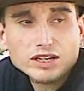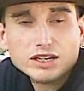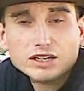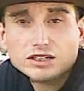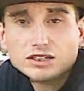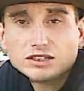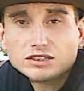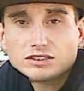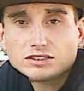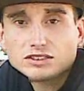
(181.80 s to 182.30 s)

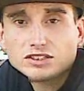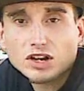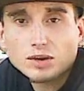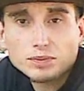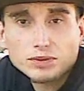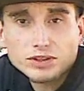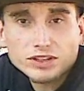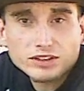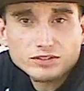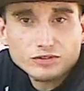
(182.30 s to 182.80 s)
is
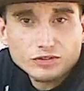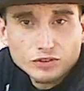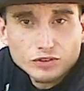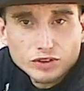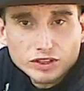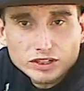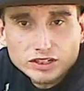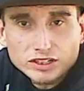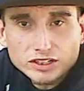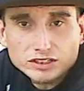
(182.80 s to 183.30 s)
doubling for
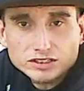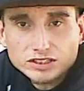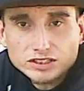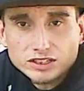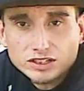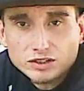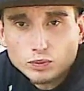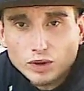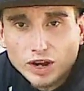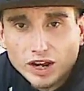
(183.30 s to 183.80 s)
the DC
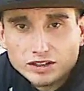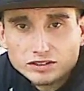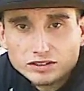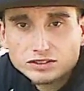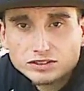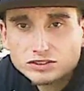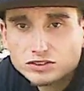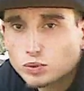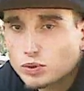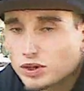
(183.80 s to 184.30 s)

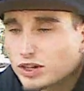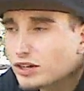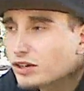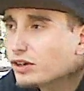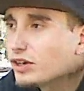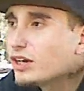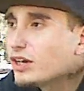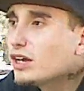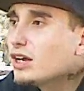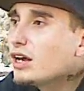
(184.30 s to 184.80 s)
Riders
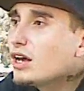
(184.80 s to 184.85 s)
Twitter.